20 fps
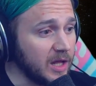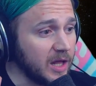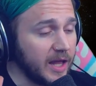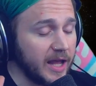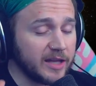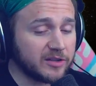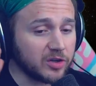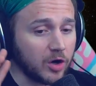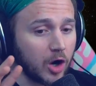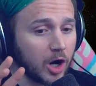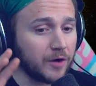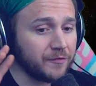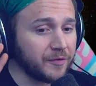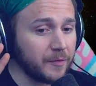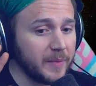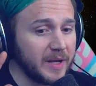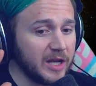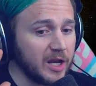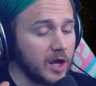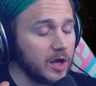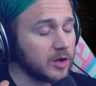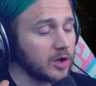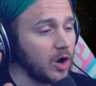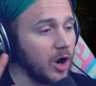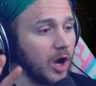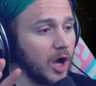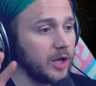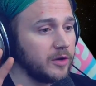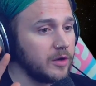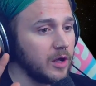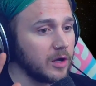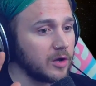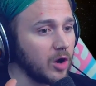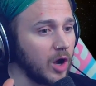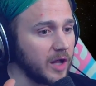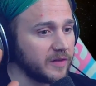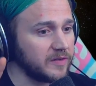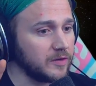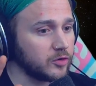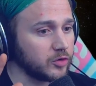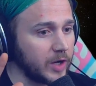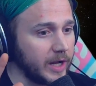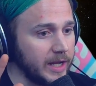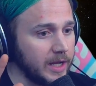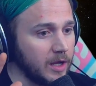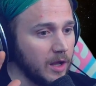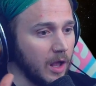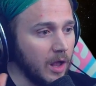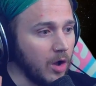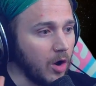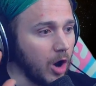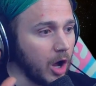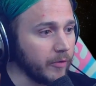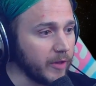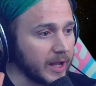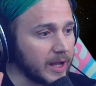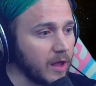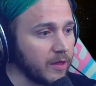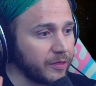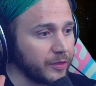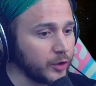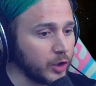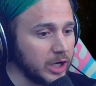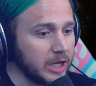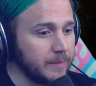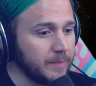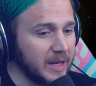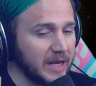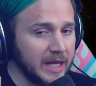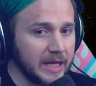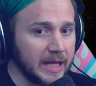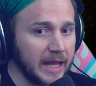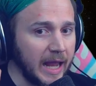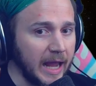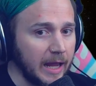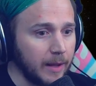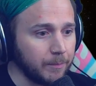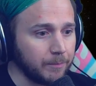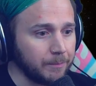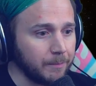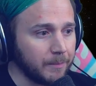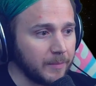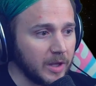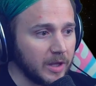It's hard for me to concentrate on like a 30-minute game.